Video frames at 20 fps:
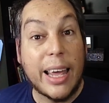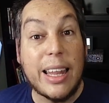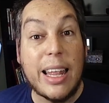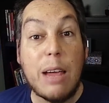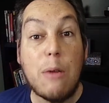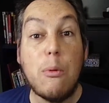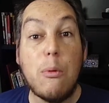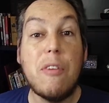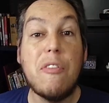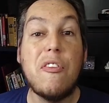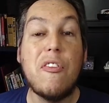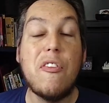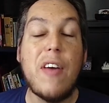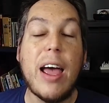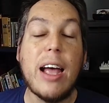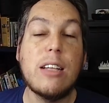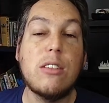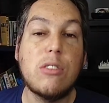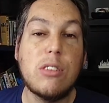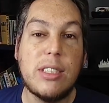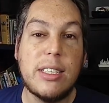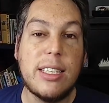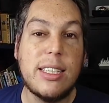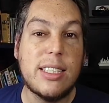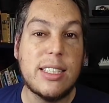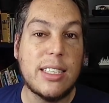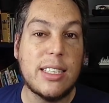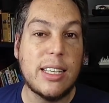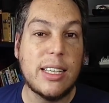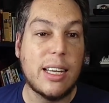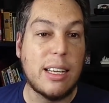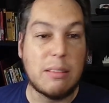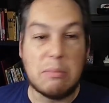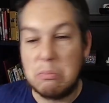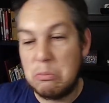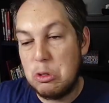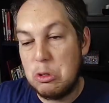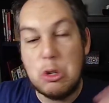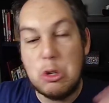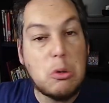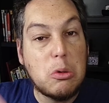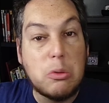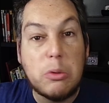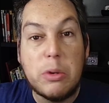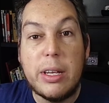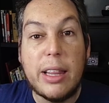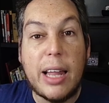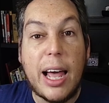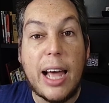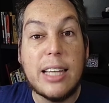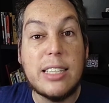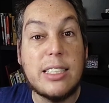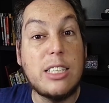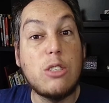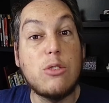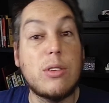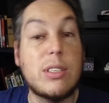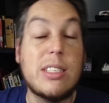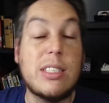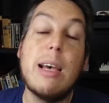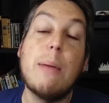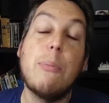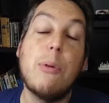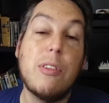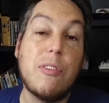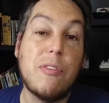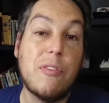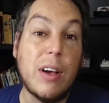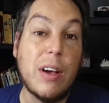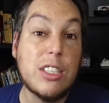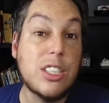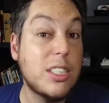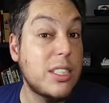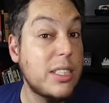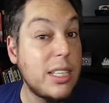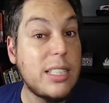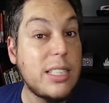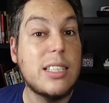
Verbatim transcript: Can I refactor this two, three lines into separate functions.